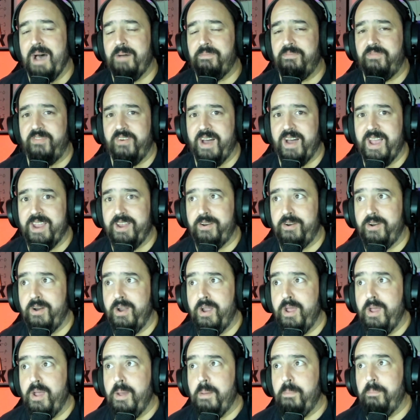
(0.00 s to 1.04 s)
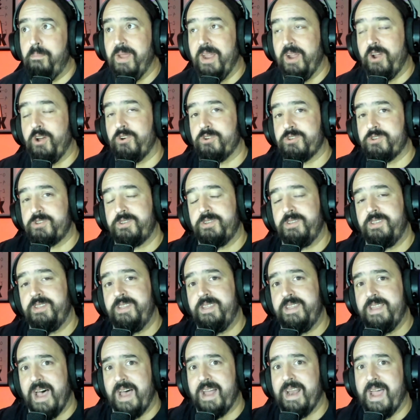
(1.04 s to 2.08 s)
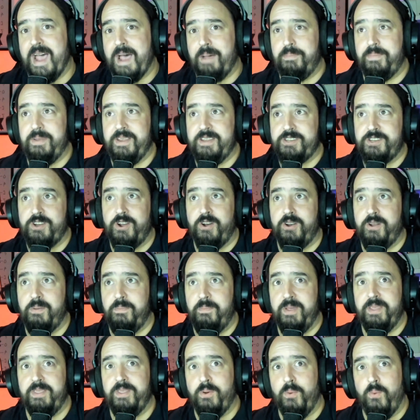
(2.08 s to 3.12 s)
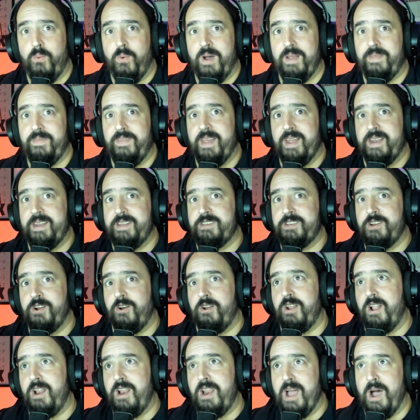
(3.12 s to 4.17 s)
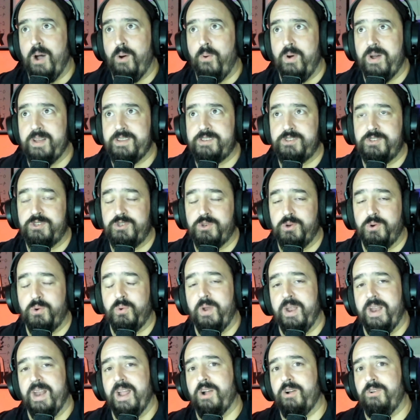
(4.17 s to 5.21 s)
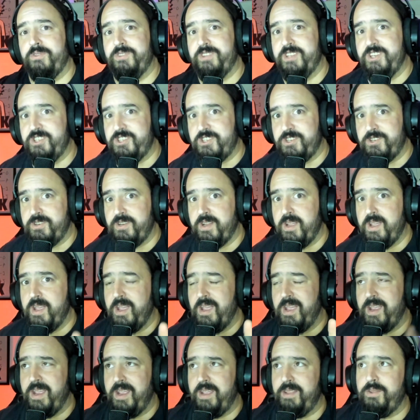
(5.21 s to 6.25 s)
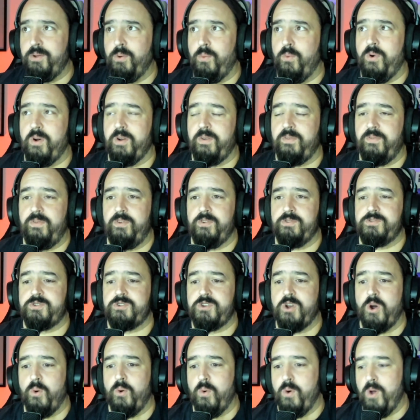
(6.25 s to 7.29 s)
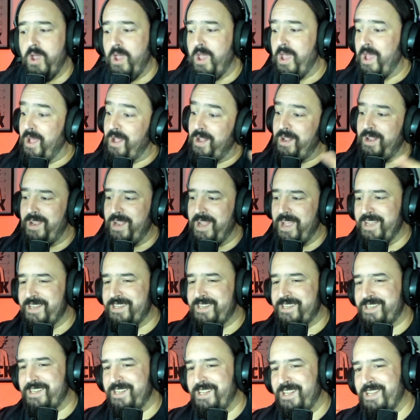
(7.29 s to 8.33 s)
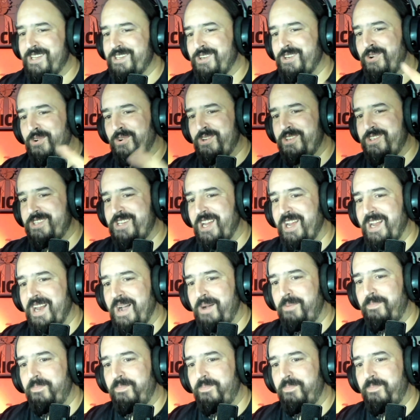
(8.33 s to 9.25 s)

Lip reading: Appfire, because that app is going to be the one that is going to allow us to create a condition in the workflow. So let's go and check it out.